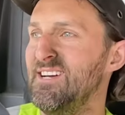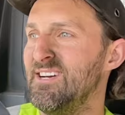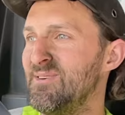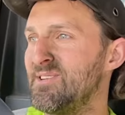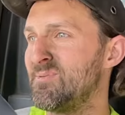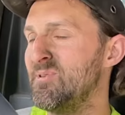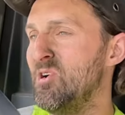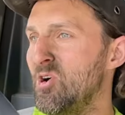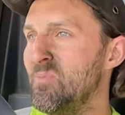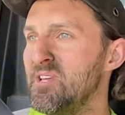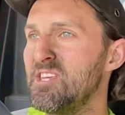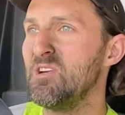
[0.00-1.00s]
which we
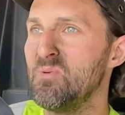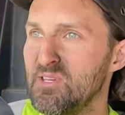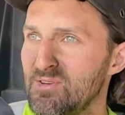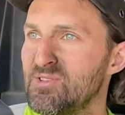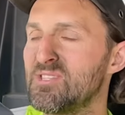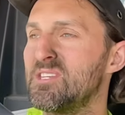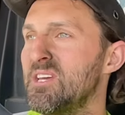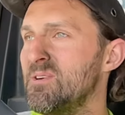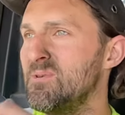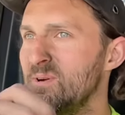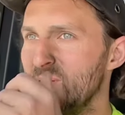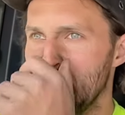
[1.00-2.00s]
normally do, we used to do,